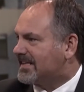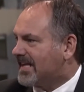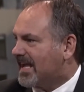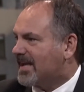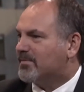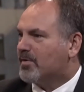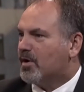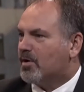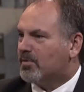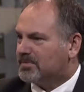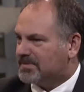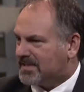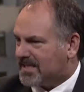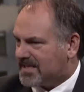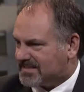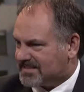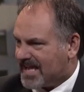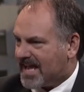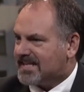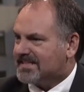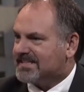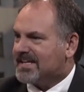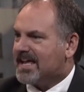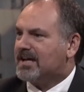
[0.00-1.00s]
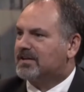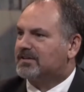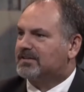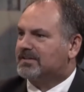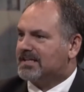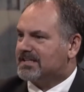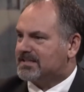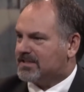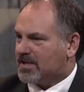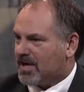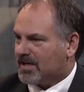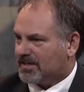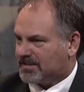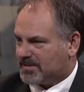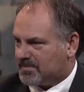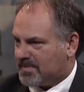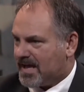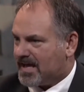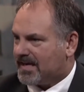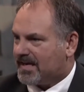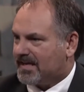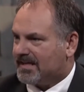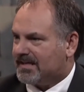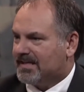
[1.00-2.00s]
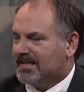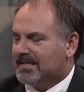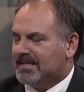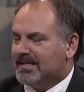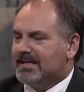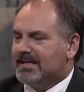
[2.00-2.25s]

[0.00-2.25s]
came home and they sat down and they talked about it,